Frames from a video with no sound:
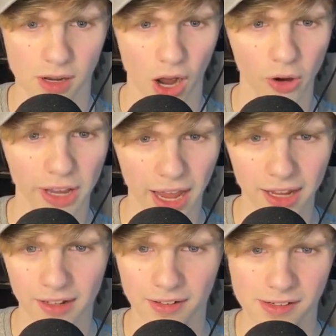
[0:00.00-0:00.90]

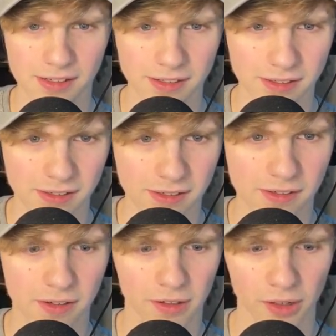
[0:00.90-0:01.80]
Okay.
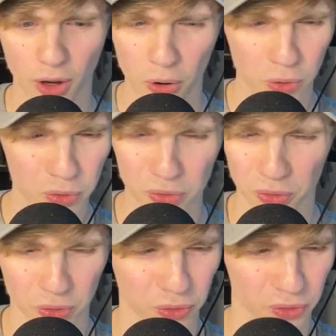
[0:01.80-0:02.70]

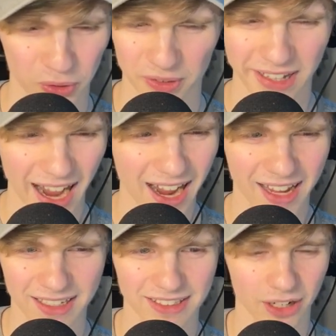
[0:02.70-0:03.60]
Ooh,
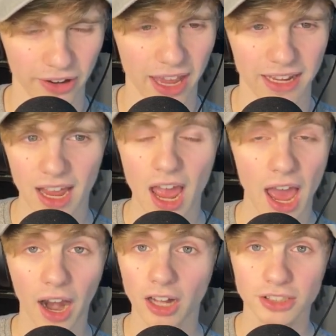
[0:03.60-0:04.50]
nice. Okay.
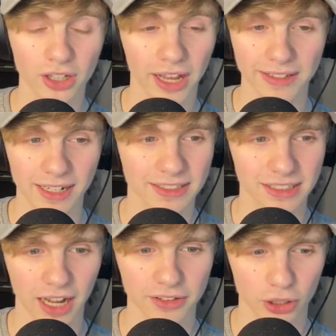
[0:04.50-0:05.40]
And I also like that it's
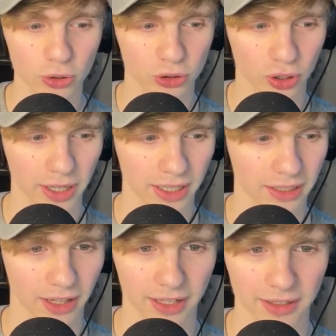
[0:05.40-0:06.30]
not too tricky.
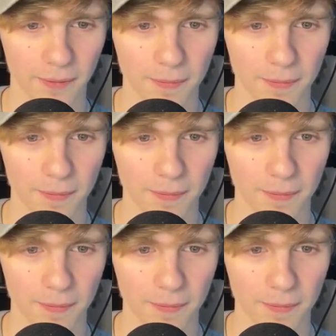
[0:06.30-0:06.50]
Like,